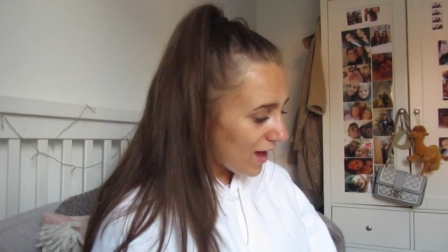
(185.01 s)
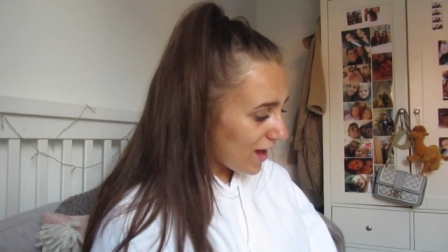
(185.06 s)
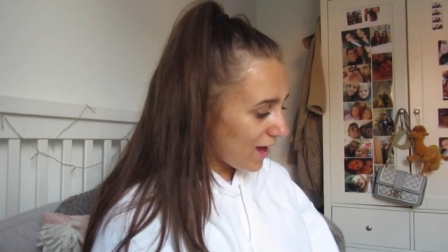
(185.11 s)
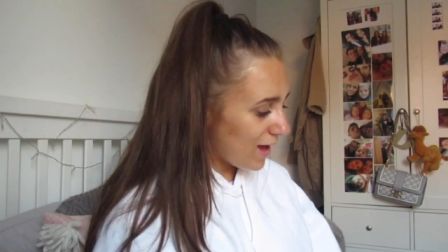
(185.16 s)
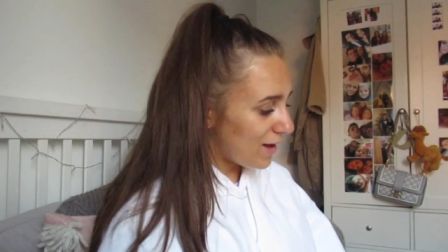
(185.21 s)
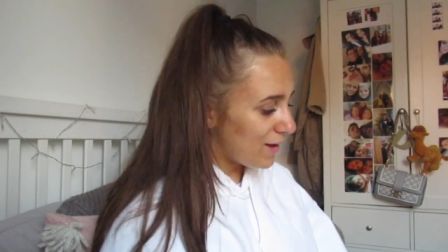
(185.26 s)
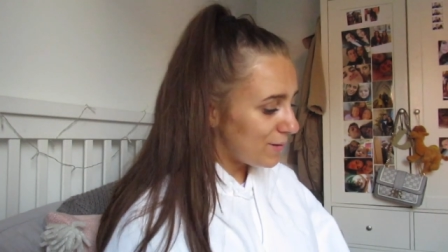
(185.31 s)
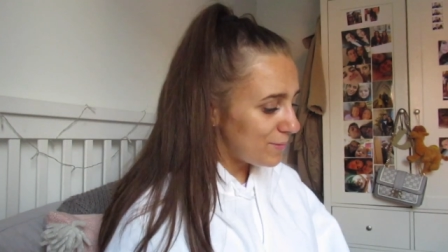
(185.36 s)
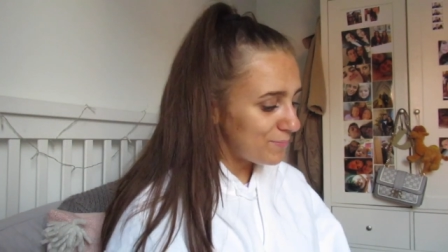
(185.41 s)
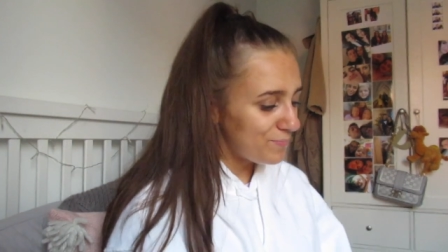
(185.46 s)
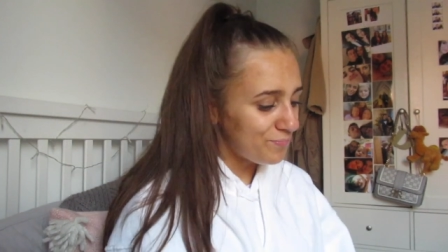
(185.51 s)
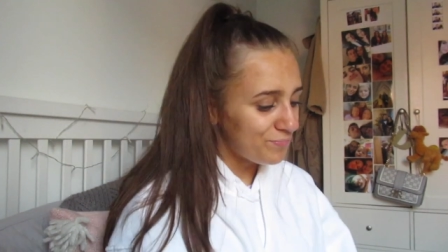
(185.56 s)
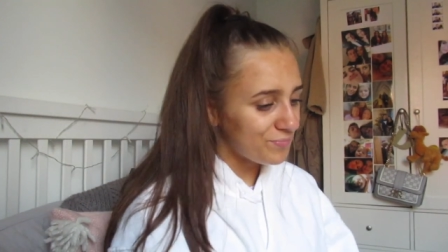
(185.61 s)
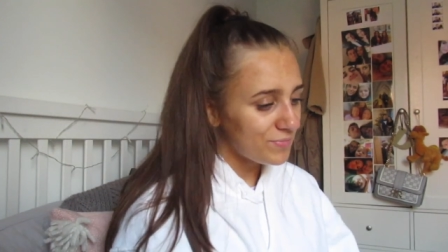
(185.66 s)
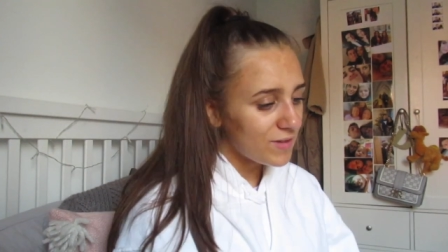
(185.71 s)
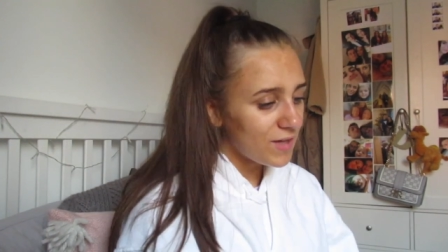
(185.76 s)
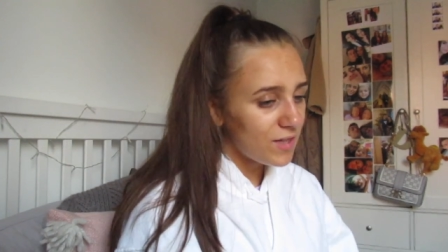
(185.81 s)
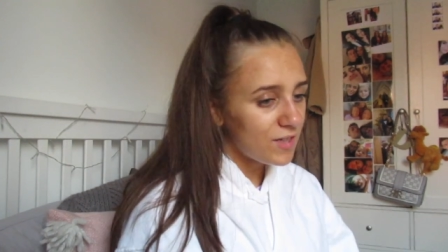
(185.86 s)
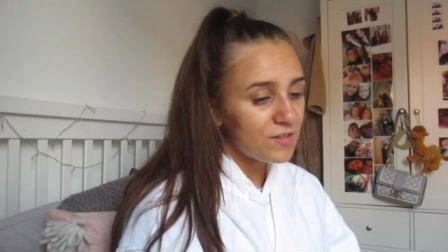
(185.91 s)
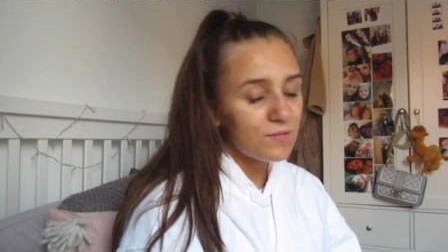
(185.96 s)
Um,
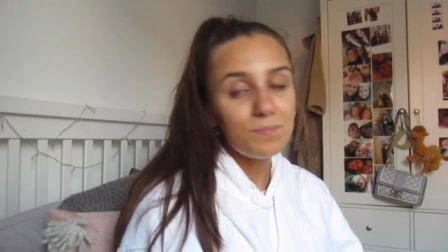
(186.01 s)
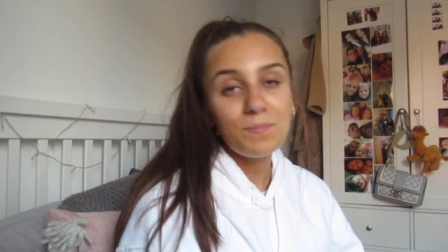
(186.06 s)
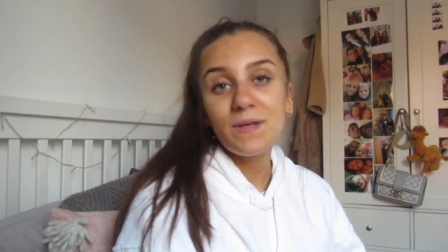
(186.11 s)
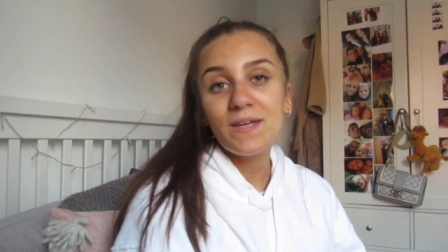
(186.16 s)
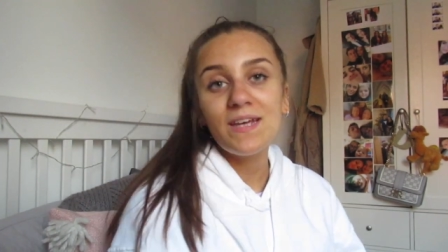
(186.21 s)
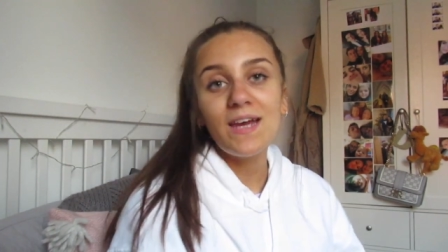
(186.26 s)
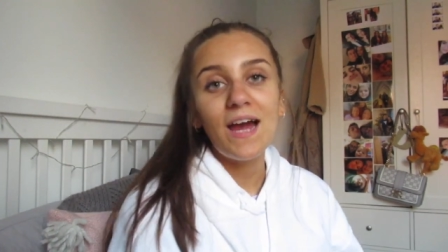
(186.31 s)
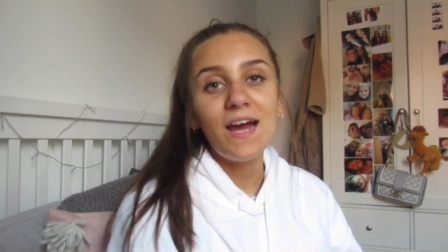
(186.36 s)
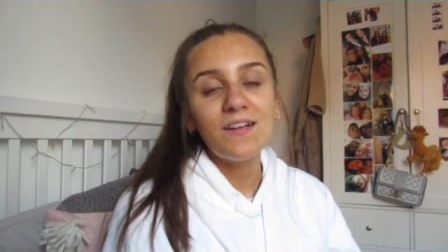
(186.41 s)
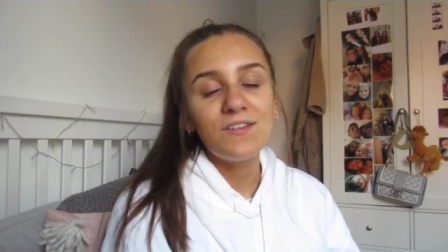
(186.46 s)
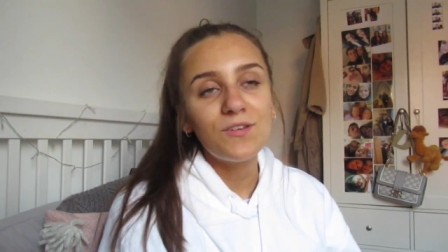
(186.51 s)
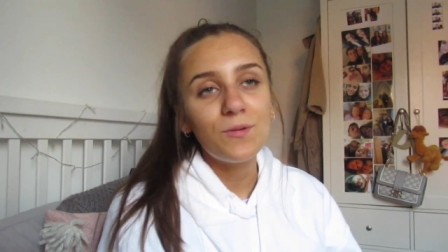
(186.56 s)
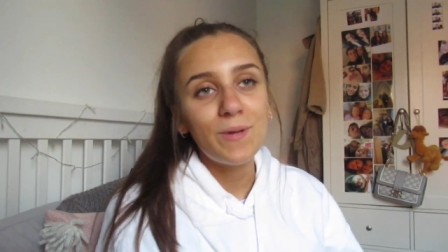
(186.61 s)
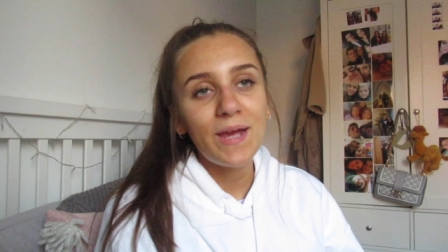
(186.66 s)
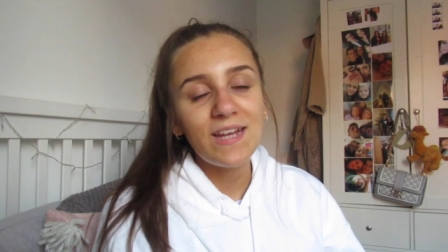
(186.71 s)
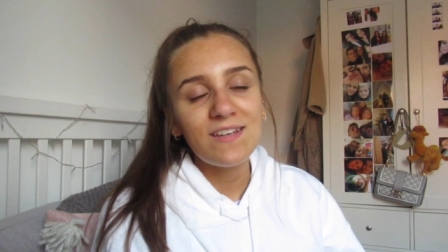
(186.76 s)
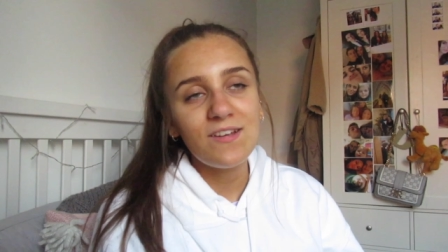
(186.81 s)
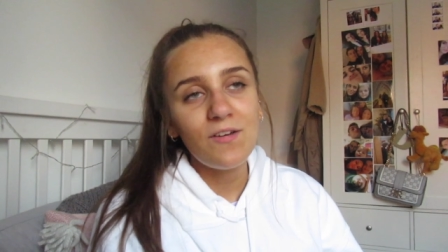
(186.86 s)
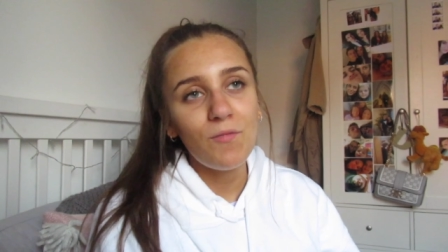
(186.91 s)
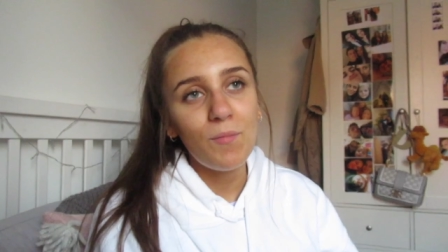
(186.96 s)
but yeah, so we
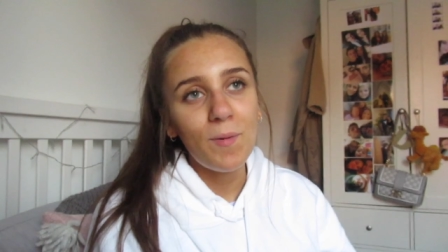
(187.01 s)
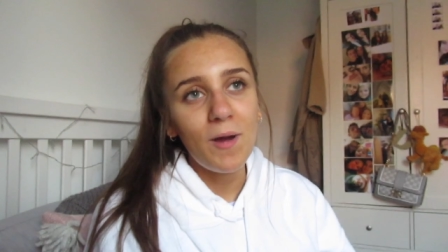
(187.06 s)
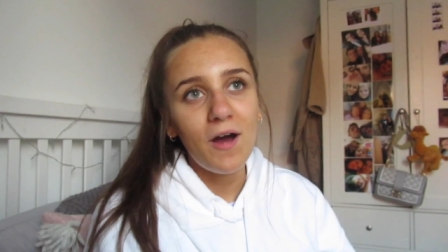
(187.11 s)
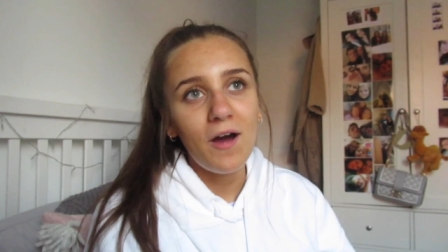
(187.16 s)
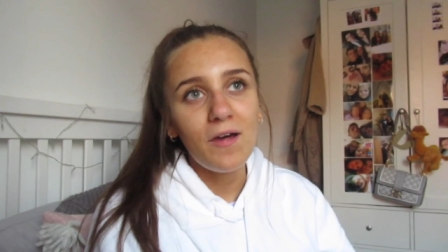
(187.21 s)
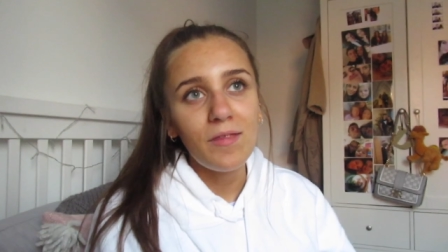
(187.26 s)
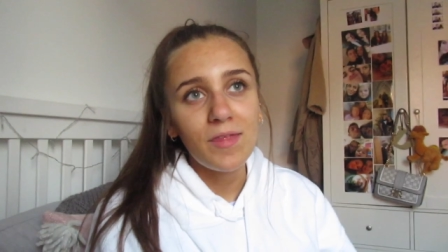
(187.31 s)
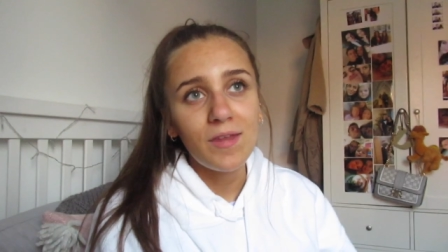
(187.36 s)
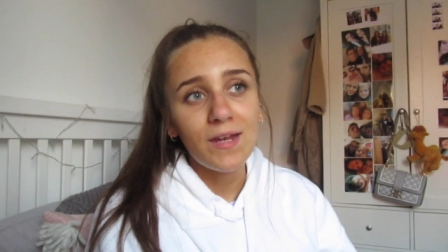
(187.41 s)
had to have a bath